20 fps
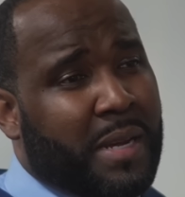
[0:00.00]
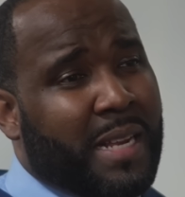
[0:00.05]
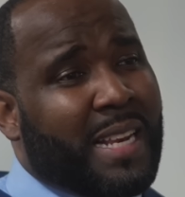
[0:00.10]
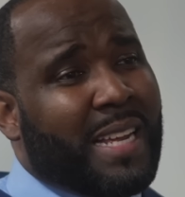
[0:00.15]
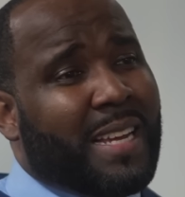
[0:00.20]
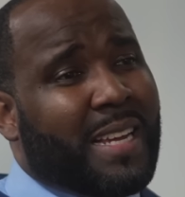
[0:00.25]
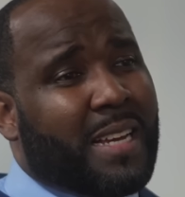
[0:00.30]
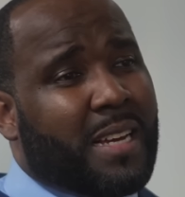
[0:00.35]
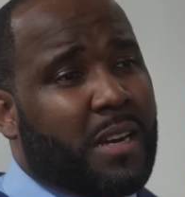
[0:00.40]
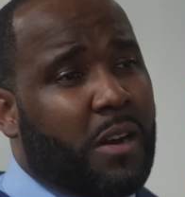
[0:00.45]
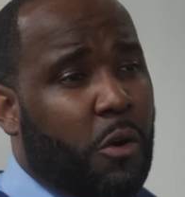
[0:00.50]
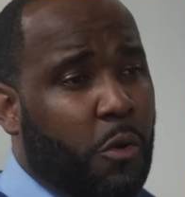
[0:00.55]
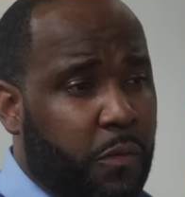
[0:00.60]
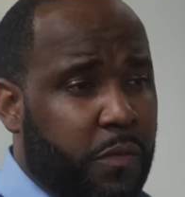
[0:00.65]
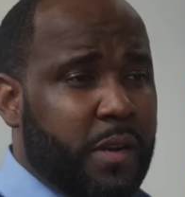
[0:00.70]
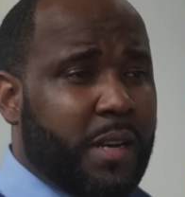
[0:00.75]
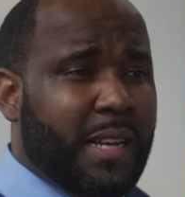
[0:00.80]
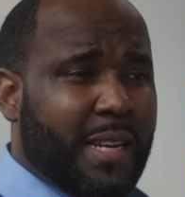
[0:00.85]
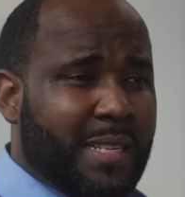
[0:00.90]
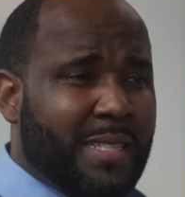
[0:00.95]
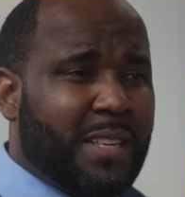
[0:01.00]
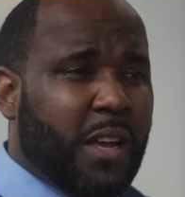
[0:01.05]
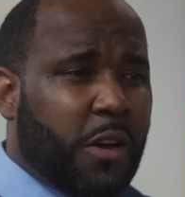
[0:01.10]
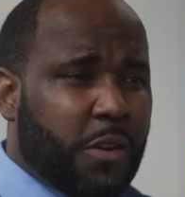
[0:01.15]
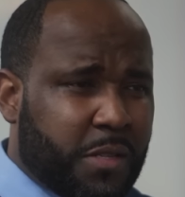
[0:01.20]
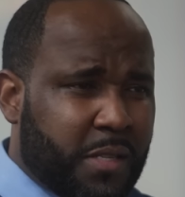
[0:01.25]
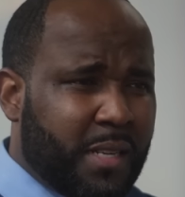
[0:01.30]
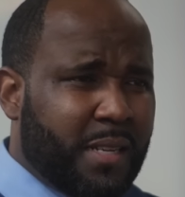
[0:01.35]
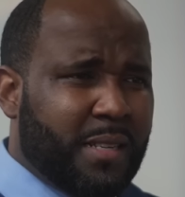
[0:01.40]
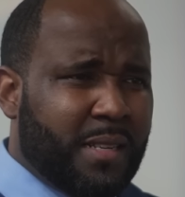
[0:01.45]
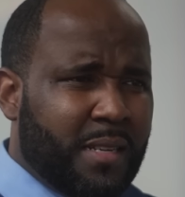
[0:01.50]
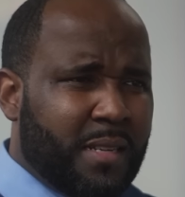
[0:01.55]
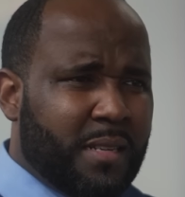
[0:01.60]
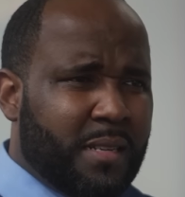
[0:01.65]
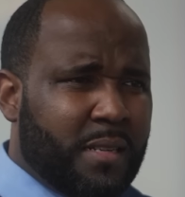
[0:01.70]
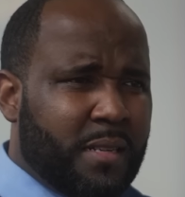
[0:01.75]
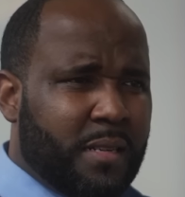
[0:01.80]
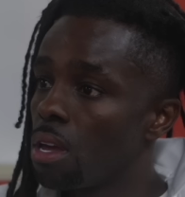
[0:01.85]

meaning overly exhausted.